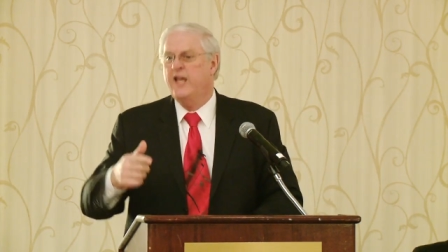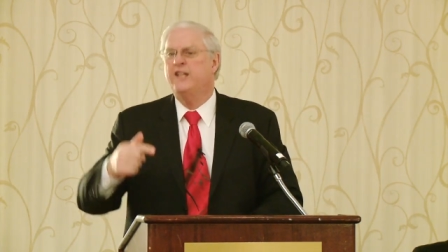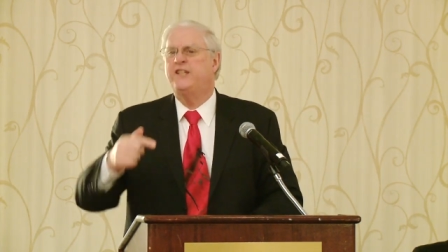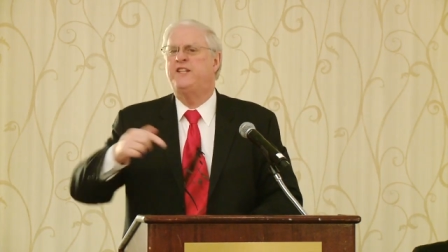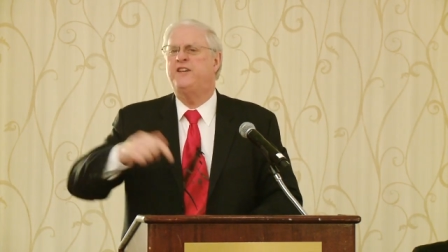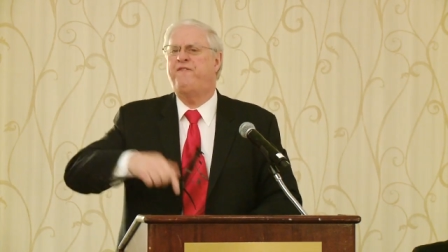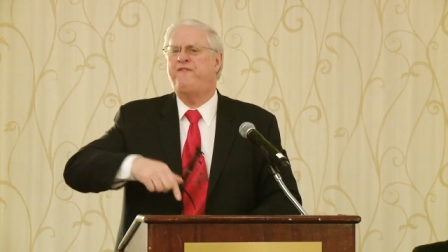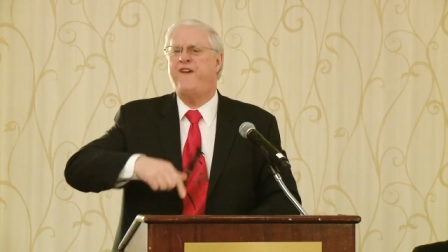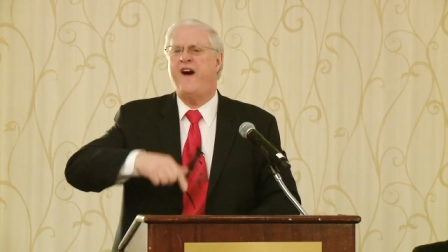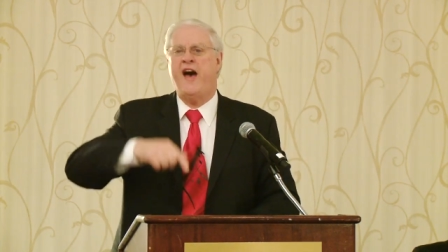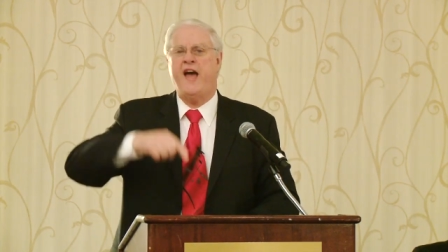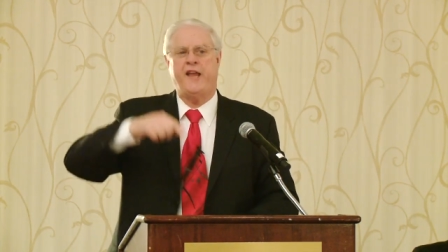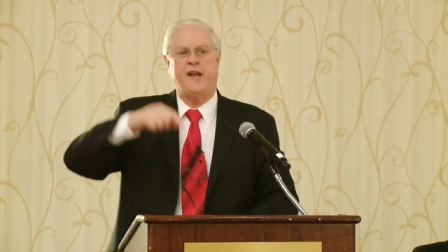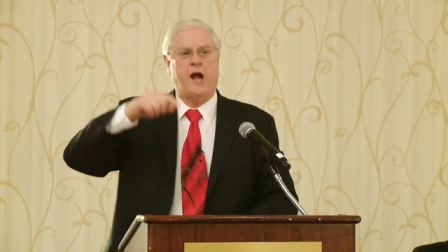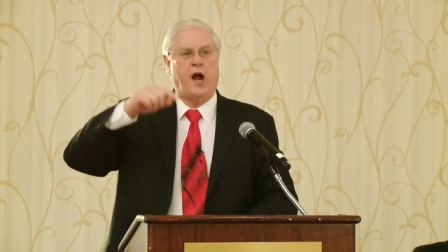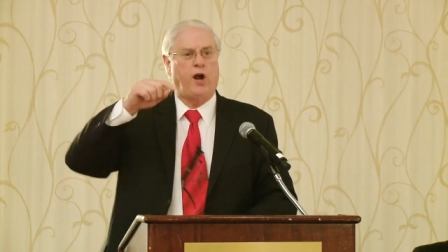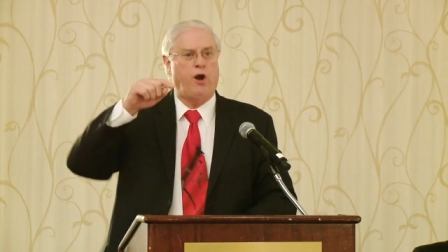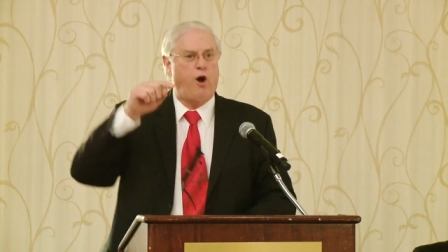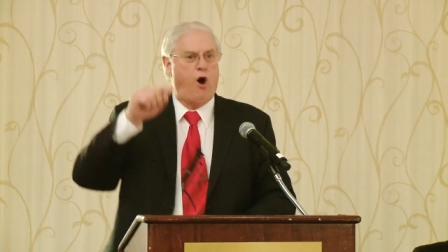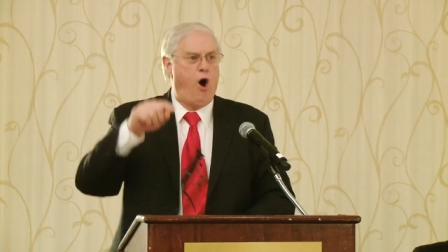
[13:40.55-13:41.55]
define
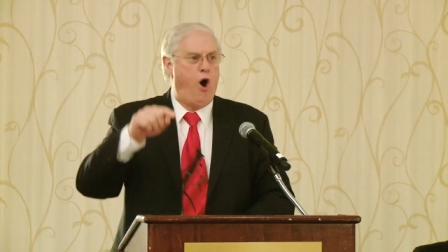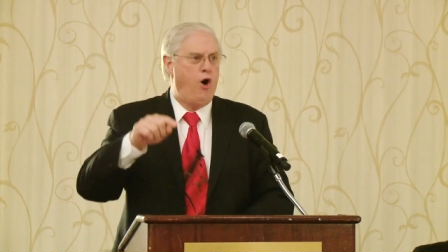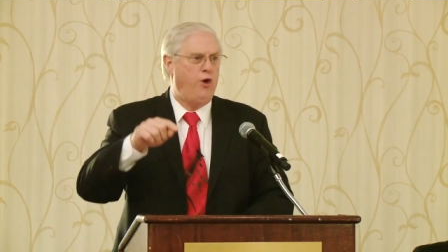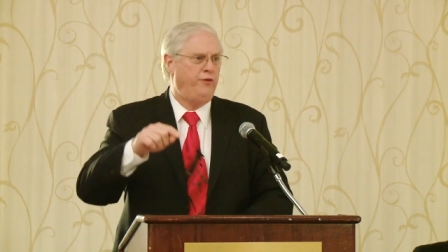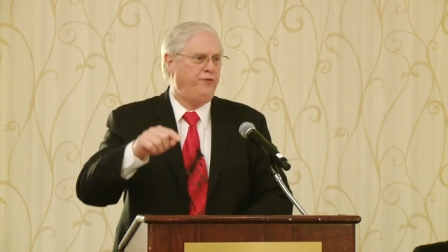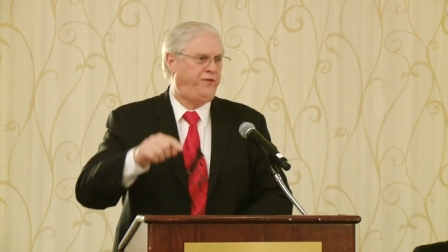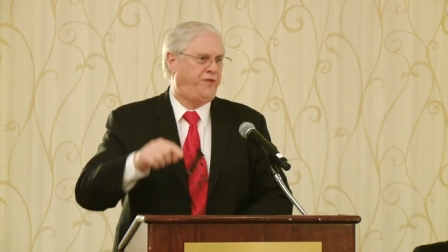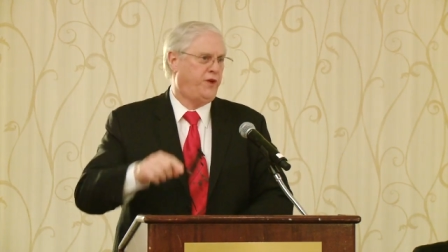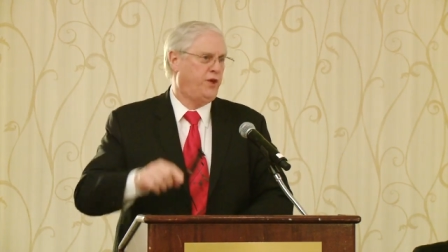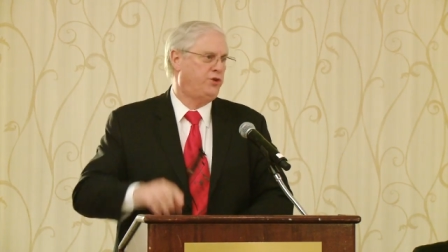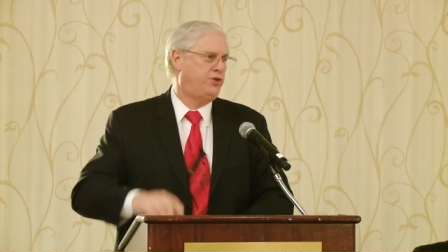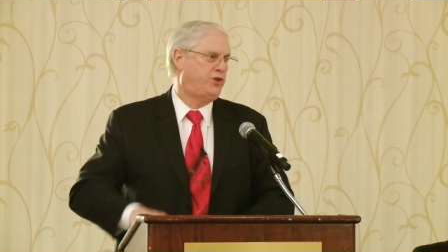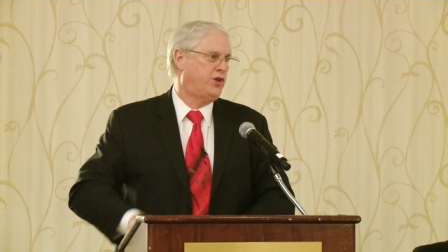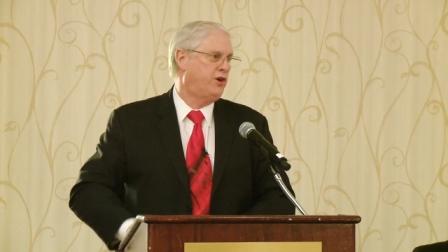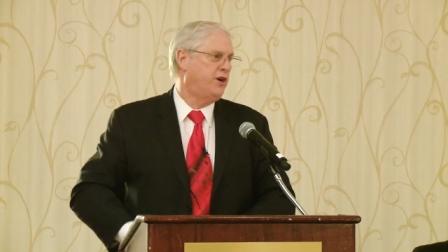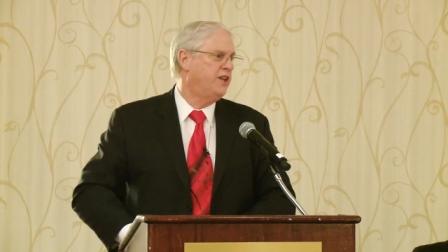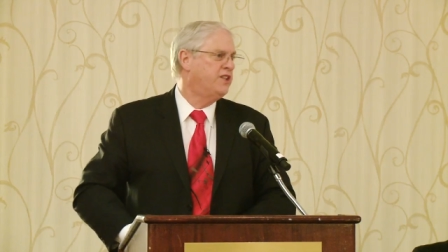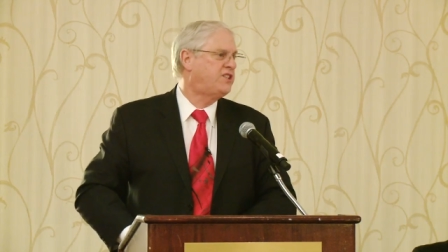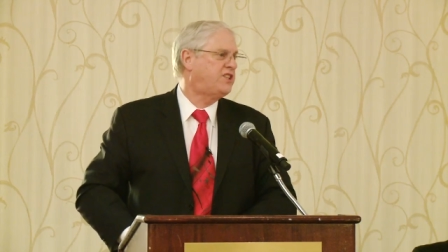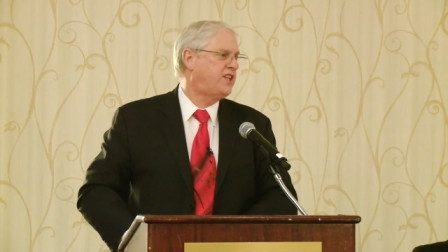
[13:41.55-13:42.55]
our own future
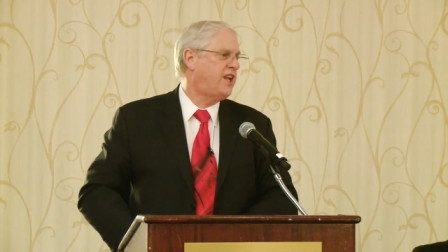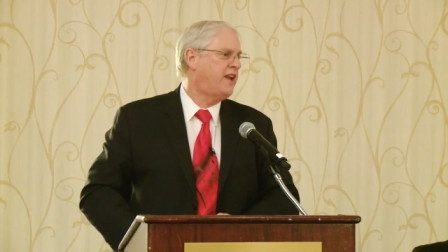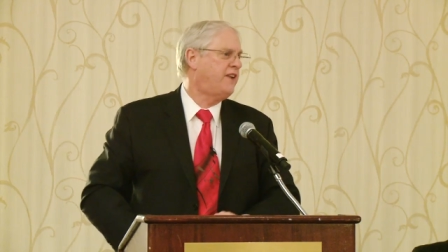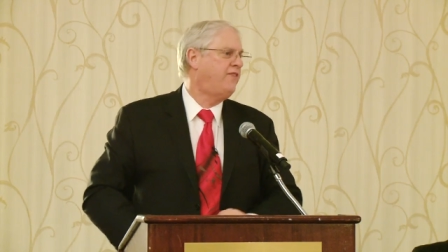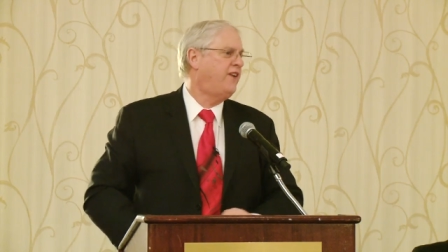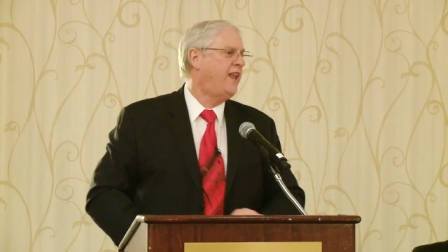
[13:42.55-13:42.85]
instead of